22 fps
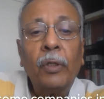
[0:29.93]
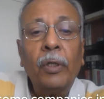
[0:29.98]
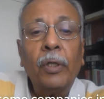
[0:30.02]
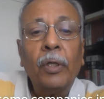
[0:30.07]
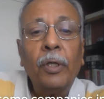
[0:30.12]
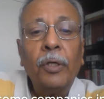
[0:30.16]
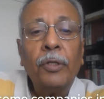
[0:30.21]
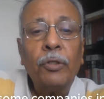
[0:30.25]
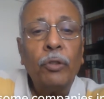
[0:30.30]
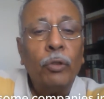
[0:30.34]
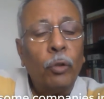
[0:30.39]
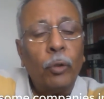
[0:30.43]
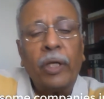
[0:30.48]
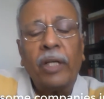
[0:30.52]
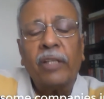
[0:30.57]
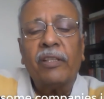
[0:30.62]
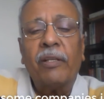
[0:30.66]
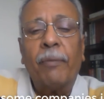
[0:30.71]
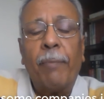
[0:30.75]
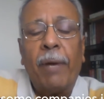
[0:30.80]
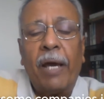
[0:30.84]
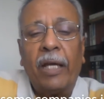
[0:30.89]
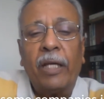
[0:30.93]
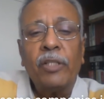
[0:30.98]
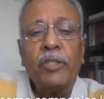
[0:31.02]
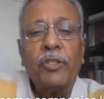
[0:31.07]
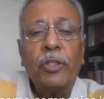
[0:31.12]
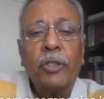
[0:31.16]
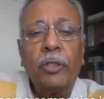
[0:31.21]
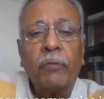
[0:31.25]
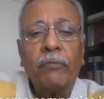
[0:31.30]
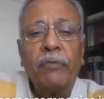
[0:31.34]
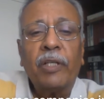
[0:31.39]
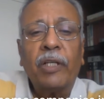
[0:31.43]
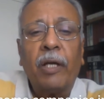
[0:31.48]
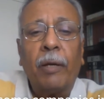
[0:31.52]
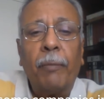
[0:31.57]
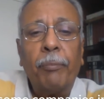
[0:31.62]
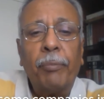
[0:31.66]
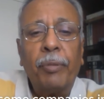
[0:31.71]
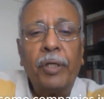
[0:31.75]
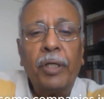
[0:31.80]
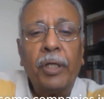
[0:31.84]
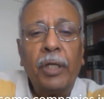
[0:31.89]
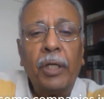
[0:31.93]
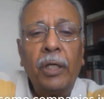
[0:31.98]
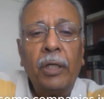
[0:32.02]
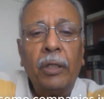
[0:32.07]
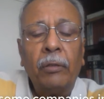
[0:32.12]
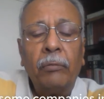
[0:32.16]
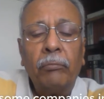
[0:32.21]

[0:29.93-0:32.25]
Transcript: you look at the balance sheet of the company,